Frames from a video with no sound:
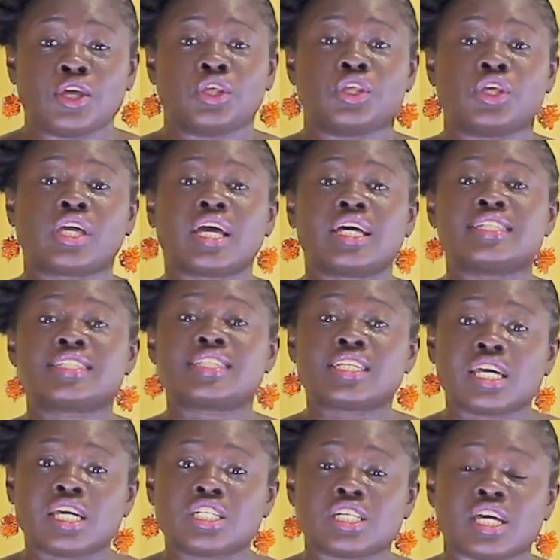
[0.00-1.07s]
you can
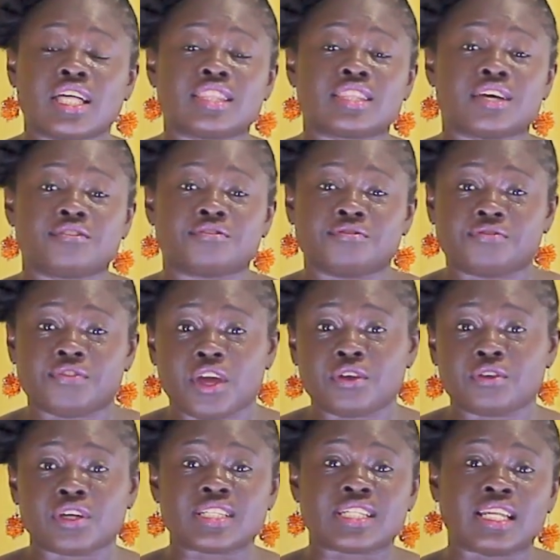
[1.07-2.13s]
teach in the
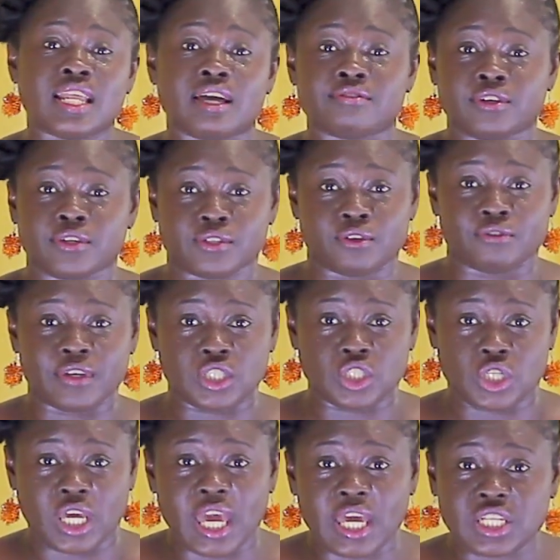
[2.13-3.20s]
various levels of
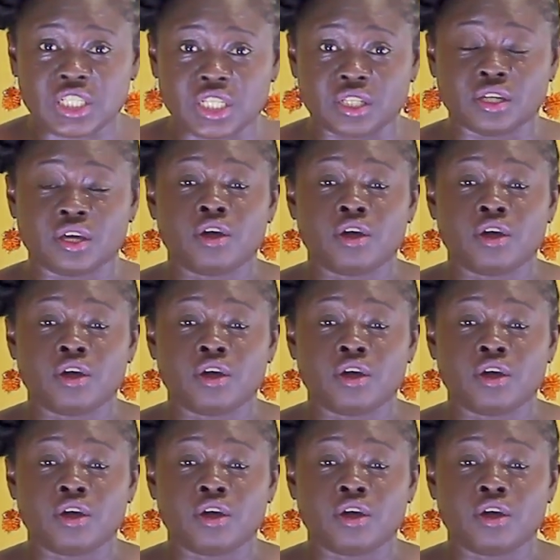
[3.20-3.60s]
education,